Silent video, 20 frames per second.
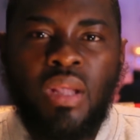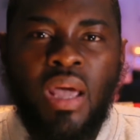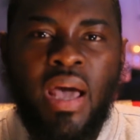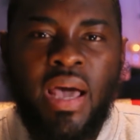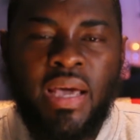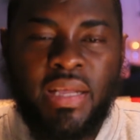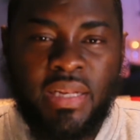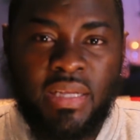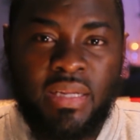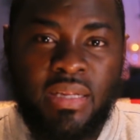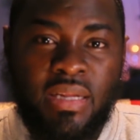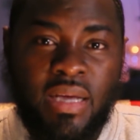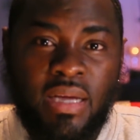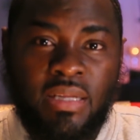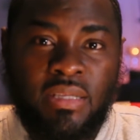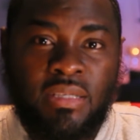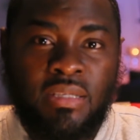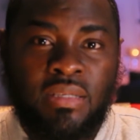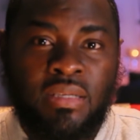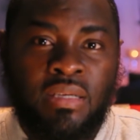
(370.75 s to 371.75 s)
I did
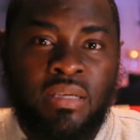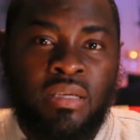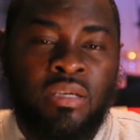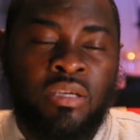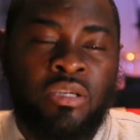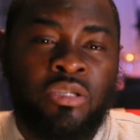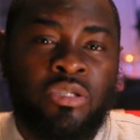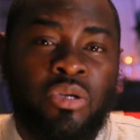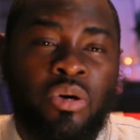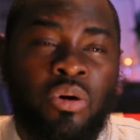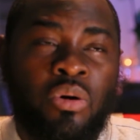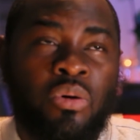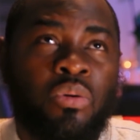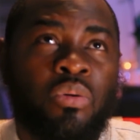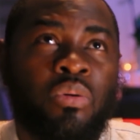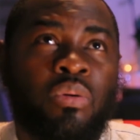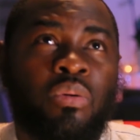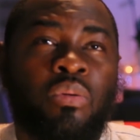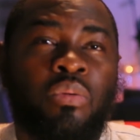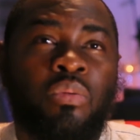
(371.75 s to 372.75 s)
that.
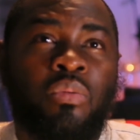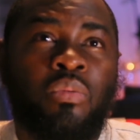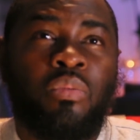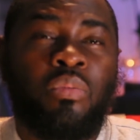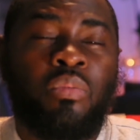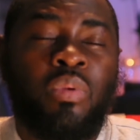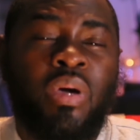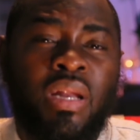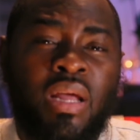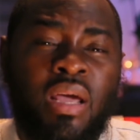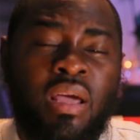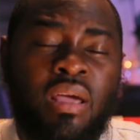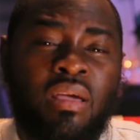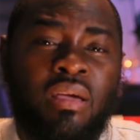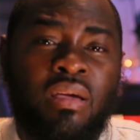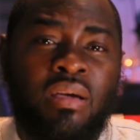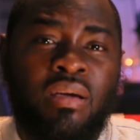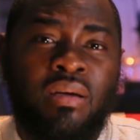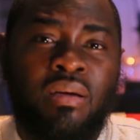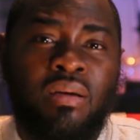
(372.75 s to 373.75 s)
So when
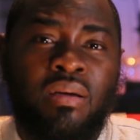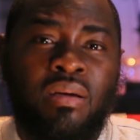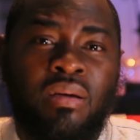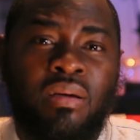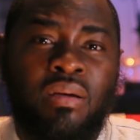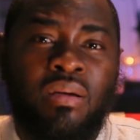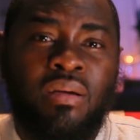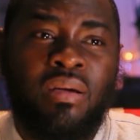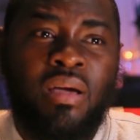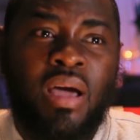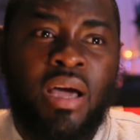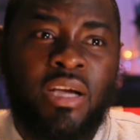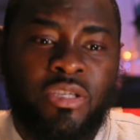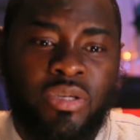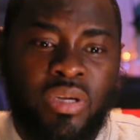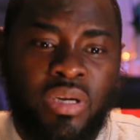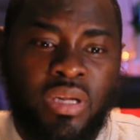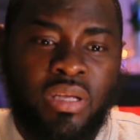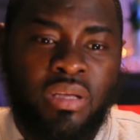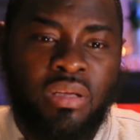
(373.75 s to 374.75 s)
I
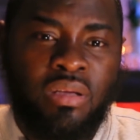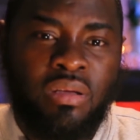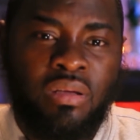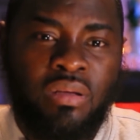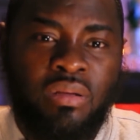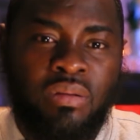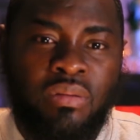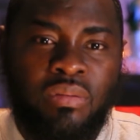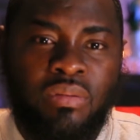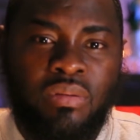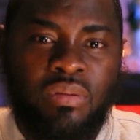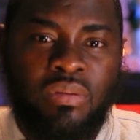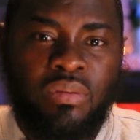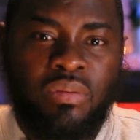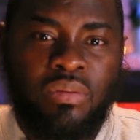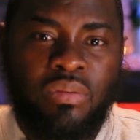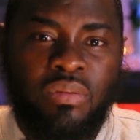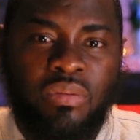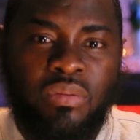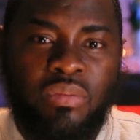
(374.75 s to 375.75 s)
actually
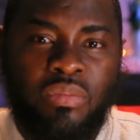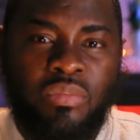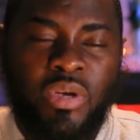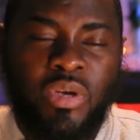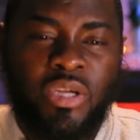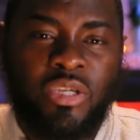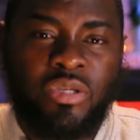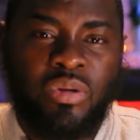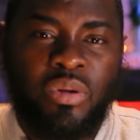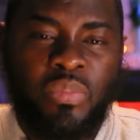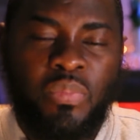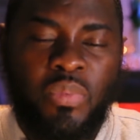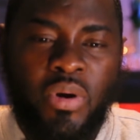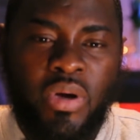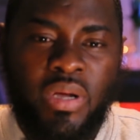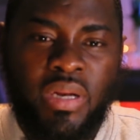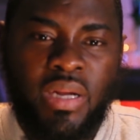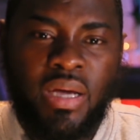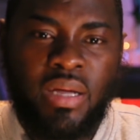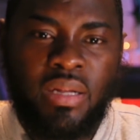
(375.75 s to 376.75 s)
reached the
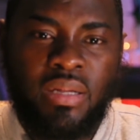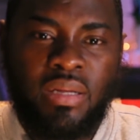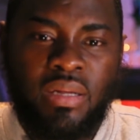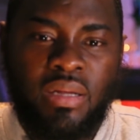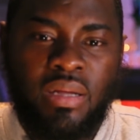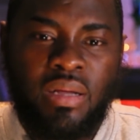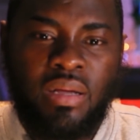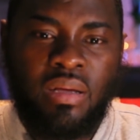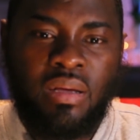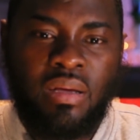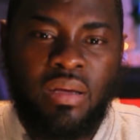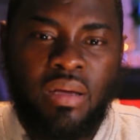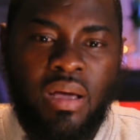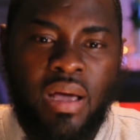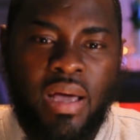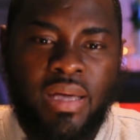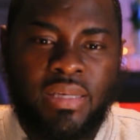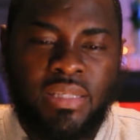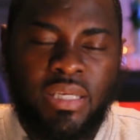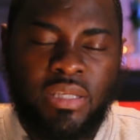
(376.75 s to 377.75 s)
point that
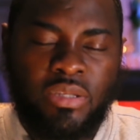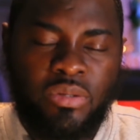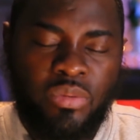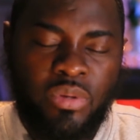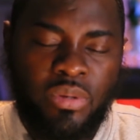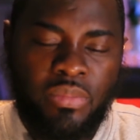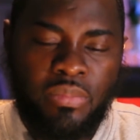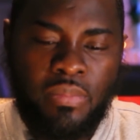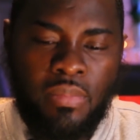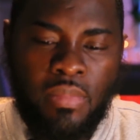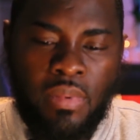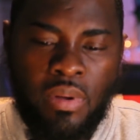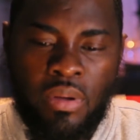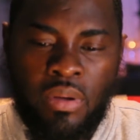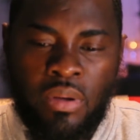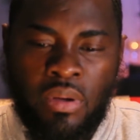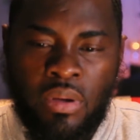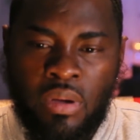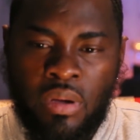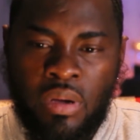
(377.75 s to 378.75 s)
I said to him,
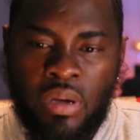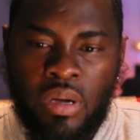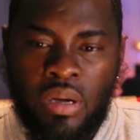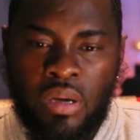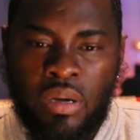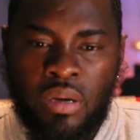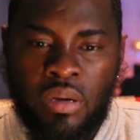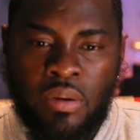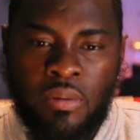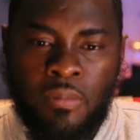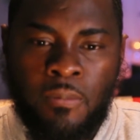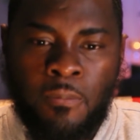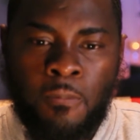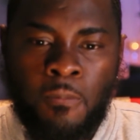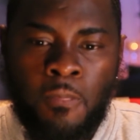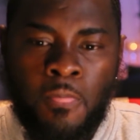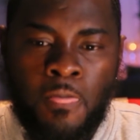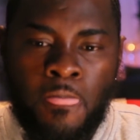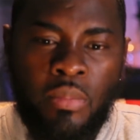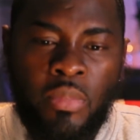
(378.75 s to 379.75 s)

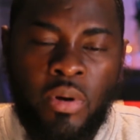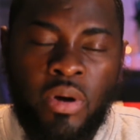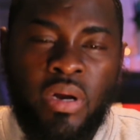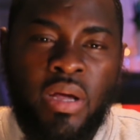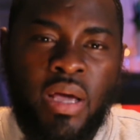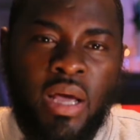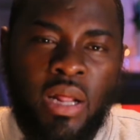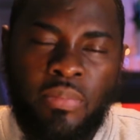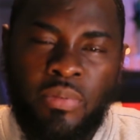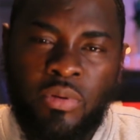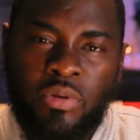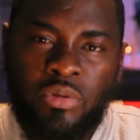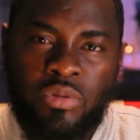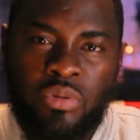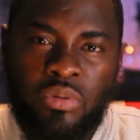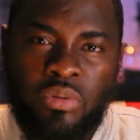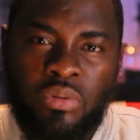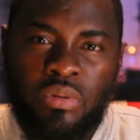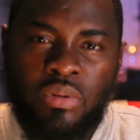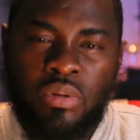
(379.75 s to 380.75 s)
um, I'm gonna help you
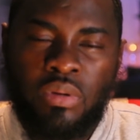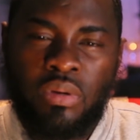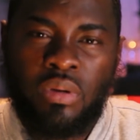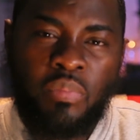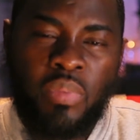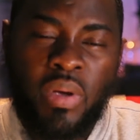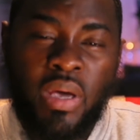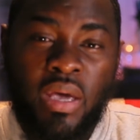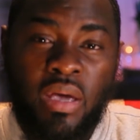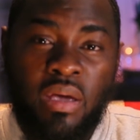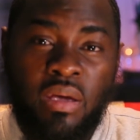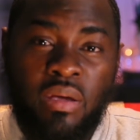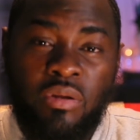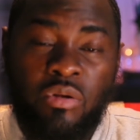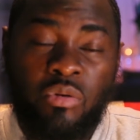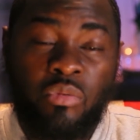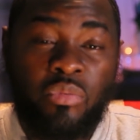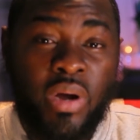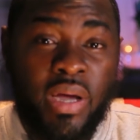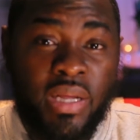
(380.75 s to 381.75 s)
to pay
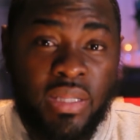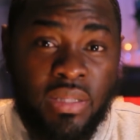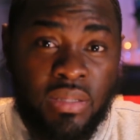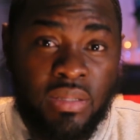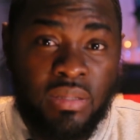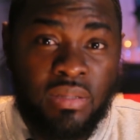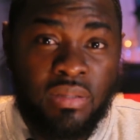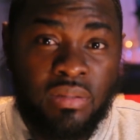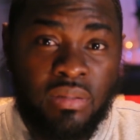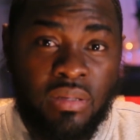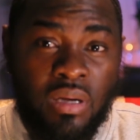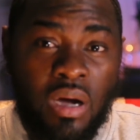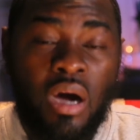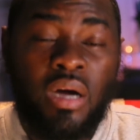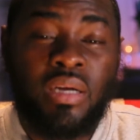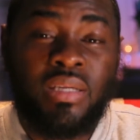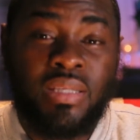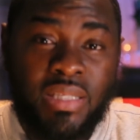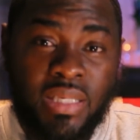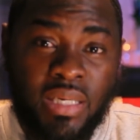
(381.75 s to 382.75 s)
the rent
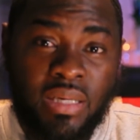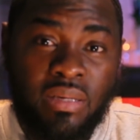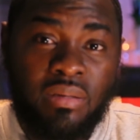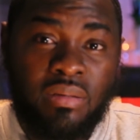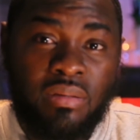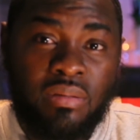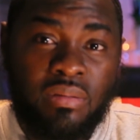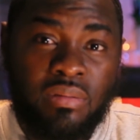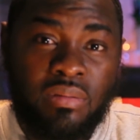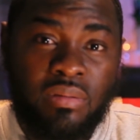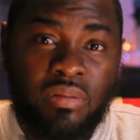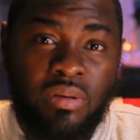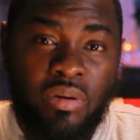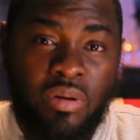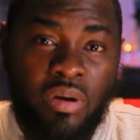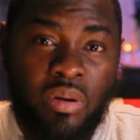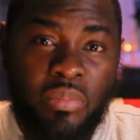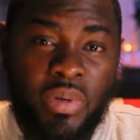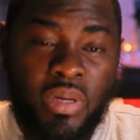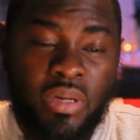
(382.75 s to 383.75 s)
until you know
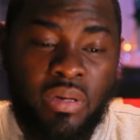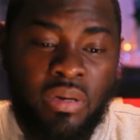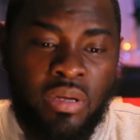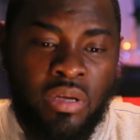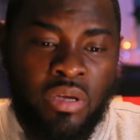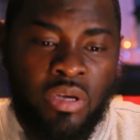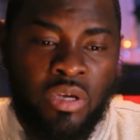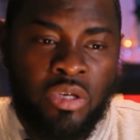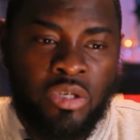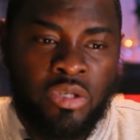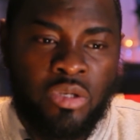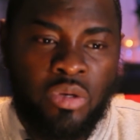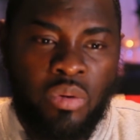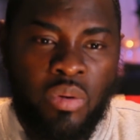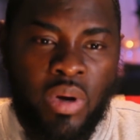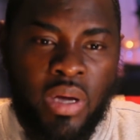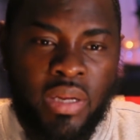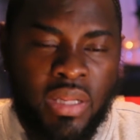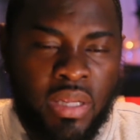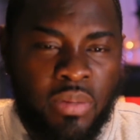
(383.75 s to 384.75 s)
what I mean. So
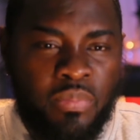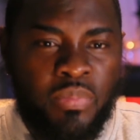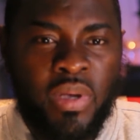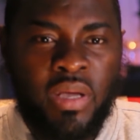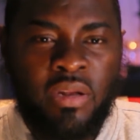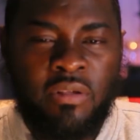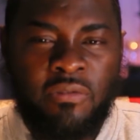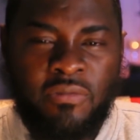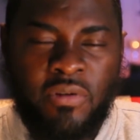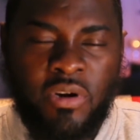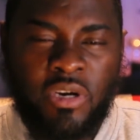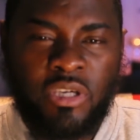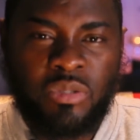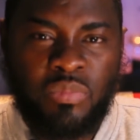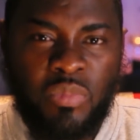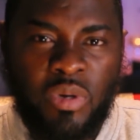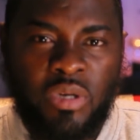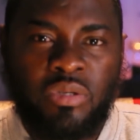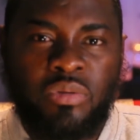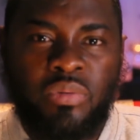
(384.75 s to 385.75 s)
I did pay the first
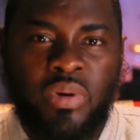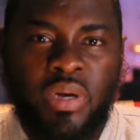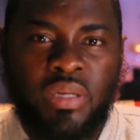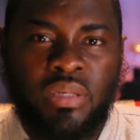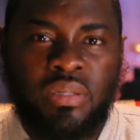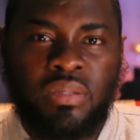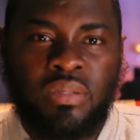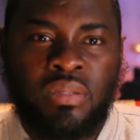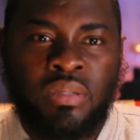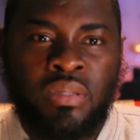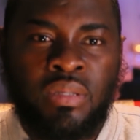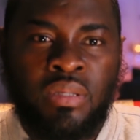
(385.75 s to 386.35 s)
month rent.